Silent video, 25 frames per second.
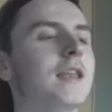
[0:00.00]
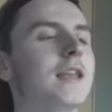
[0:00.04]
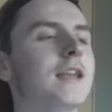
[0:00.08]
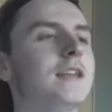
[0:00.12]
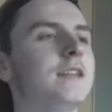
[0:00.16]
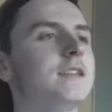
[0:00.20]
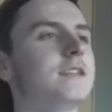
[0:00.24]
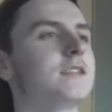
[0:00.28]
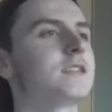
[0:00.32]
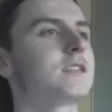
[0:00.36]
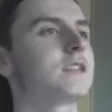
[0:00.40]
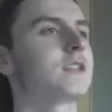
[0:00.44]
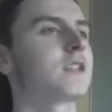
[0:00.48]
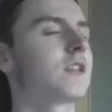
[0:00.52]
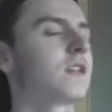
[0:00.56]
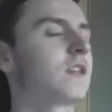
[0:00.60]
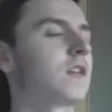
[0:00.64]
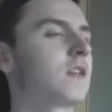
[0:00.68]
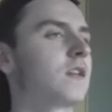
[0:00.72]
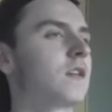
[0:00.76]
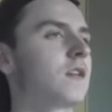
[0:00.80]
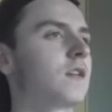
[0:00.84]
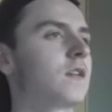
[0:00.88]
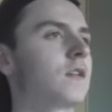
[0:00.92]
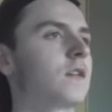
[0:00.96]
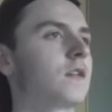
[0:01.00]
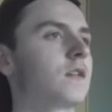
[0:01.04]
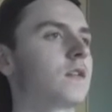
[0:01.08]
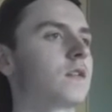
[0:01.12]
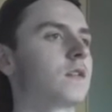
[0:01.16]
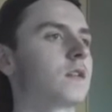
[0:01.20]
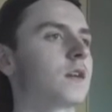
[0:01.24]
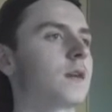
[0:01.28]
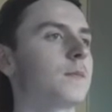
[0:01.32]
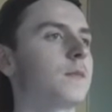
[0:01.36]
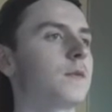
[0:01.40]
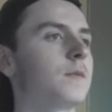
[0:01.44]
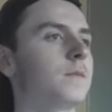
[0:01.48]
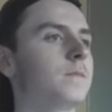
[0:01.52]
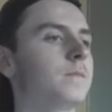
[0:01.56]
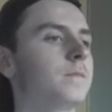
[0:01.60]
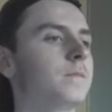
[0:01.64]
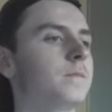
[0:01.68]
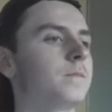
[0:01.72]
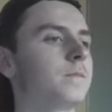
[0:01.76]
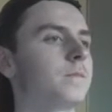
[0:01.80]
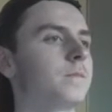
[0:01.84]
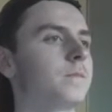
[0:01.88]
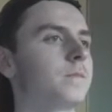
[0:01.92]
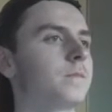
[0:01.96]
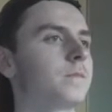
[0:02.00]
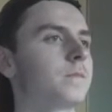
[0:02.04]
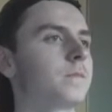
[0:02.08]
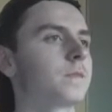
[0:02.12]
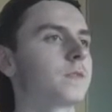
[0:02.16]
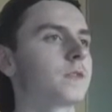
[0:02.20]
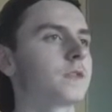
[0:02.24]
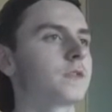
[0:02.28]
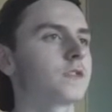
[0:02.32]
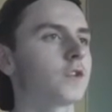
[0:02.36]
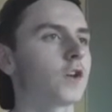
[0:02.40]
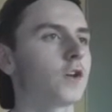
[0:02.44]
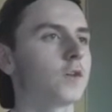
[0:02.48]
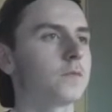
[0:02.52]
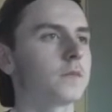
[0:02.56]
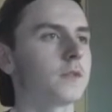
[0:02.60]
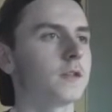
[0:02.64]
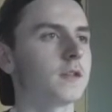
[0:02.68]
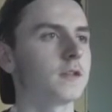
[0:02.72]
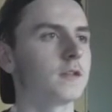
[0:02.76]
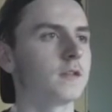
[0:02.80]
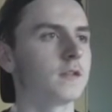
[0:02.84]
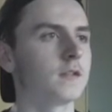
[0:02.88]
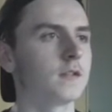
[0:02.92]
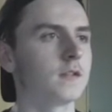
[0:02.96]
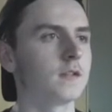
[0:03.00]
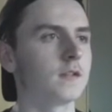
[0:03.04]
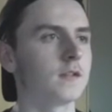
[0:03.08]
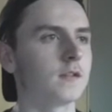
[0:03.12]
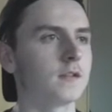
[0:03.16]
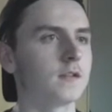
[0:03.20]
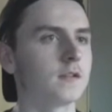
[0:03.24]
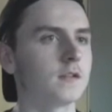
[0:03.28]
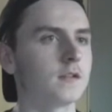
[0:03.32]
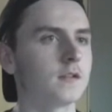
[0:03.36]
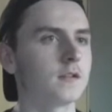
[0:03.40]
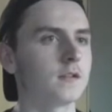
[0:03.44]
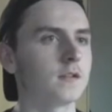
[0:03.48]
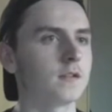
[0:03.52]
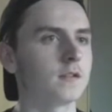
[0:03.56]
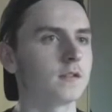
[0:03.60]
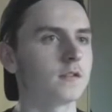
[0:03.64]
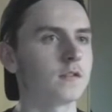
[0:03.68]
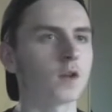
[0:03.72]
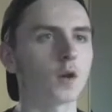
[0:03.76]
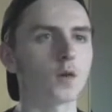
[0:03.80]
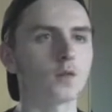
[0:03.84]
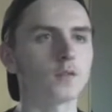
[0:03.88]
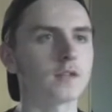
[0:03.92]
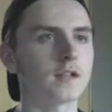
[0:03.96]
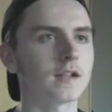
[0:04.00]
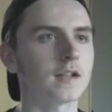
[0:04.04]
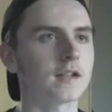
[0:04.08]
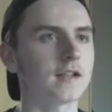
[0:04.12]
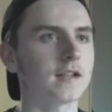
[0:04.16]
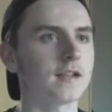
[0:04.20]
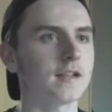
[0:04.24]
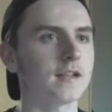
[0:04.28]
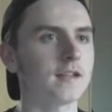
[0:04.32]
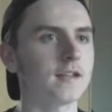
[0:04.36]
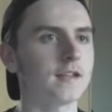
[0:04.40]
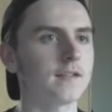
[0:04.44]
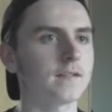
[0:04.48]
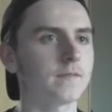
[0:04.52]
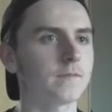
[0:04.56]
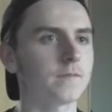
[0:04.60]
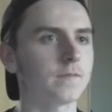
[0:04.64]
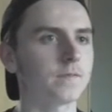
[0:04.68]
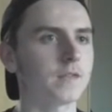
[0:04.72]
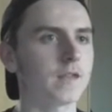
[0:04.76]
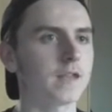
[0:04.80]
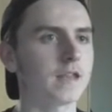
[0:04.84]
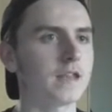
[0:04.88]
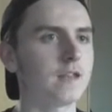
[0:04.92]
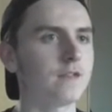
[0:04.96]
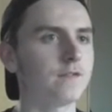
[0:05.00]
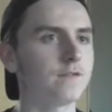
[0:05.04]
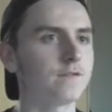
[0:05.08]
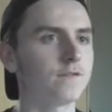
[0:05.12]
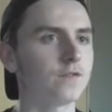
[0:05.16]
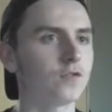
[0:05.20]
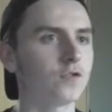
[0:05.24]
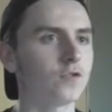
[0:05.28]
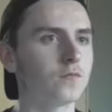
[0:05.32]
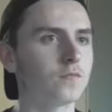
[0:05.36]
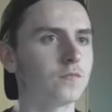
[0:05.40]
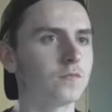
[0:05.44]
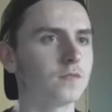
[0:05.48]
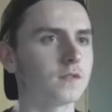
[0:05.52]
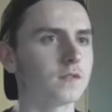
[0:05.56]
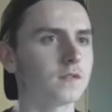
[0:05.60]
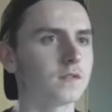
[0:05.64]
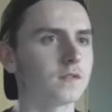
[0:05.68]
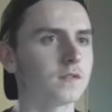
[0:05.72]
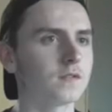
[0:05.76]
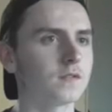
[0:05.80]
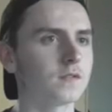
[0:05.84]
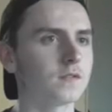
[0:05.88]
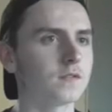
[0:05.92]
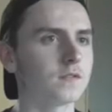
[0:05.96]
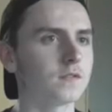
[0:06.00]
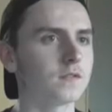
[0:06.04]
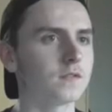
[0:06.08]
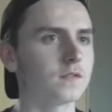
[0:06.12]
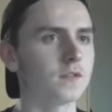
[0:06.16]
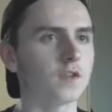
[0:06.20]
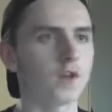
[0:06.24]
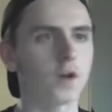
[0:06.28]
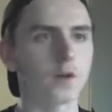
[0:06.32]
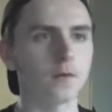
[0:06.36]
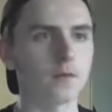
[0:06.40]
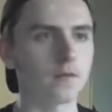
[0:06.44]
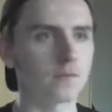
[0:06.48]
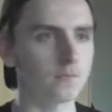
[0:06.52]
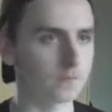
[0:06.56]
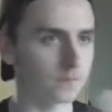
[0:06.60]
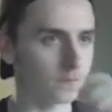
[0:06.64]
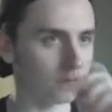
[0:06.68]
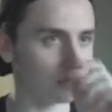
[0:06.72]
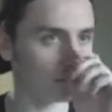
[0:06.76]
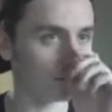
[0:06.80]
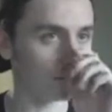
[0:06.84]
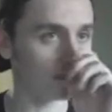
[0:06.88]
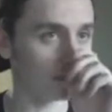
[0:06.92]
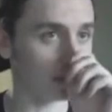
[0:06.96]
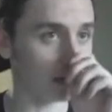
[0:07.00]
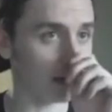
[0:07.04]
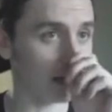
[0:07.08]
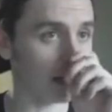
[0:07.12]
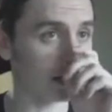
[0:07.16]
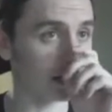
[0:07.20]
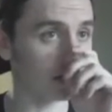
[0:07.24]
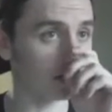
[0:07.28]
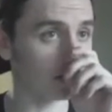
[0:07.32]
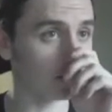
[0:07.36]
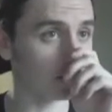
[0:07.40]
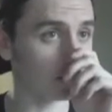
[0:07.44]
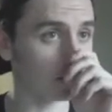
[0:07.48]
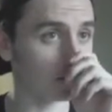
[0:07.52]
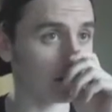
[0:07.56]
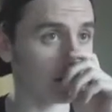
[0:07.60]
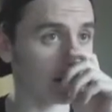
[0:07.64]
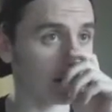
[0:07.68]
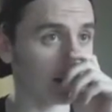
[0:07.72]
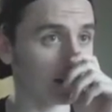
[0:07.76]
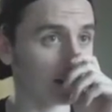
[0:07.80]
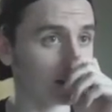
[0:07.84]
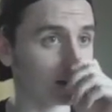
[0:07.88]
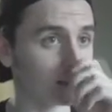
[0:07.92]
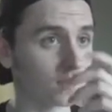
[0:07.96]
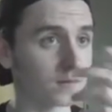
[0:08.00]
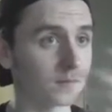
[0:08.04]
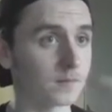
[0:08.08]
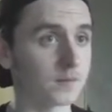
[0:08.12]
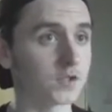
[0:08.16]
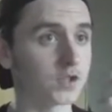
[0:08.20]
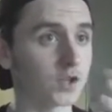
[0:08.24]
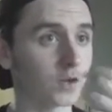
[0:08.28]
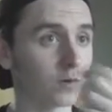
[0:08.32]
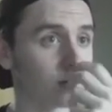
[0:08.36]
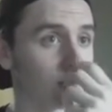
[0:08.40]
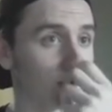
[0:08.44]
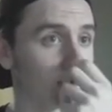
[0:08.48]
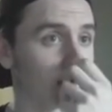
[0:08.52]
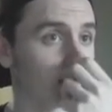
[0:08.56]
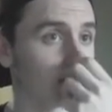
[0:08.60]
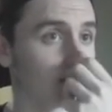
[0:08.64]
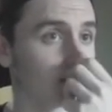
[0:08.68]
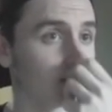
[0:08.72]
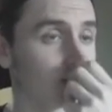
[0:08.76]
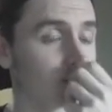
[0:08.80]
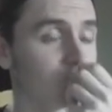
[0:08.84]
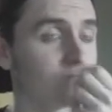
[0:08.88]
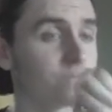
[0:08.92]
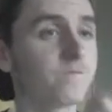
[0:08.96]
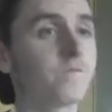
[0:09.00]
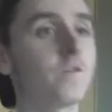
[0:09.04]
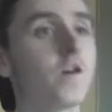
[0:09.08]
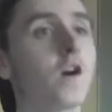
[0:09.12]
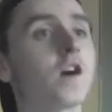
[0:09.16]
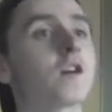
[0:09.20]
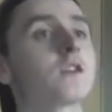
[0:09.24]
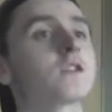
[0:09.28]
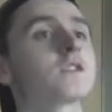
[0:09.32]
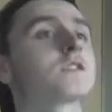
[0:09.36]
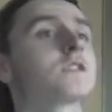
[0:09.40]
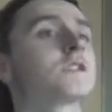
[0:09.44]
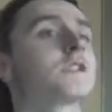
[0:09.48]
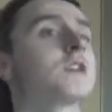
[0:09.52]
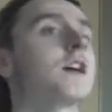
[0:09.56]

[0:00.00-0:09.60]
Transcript: at least. Come on. It's opening. No delay. An inform. No inform. 84 rated. It's going to be Joe Hart. Fuck's